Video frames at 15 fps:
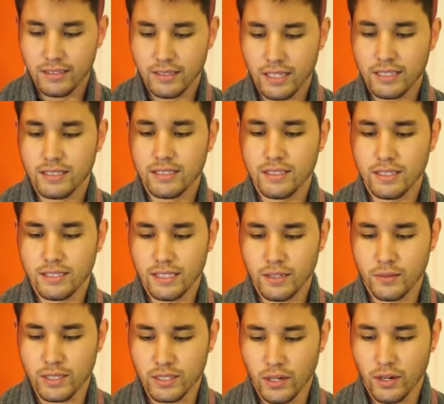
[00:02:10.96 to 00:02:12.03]
Jason looks like
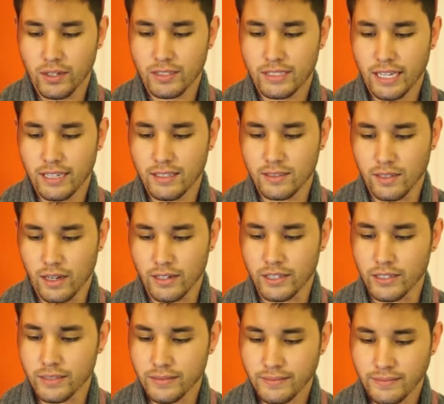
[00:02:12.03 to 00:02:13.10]
a retarded Taylor
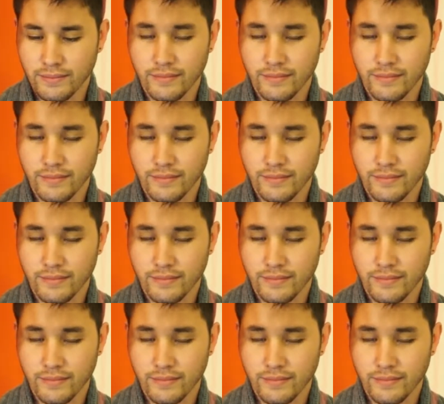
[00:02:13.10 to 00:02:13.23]
Lautner.